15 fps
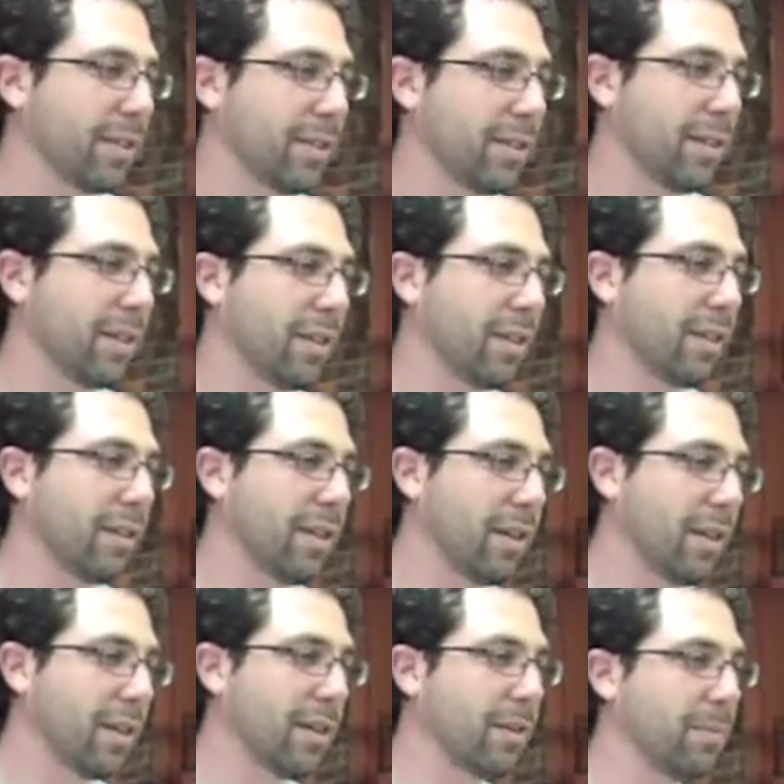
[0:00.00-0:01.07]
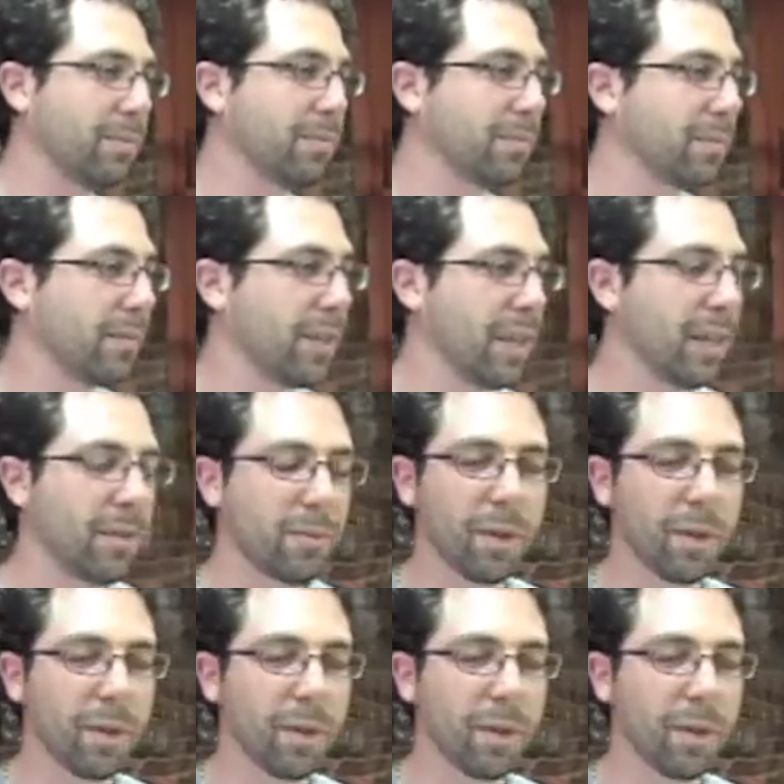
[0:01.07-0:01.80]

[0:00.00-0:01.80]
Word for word: Sure. Um, okay. Yeah,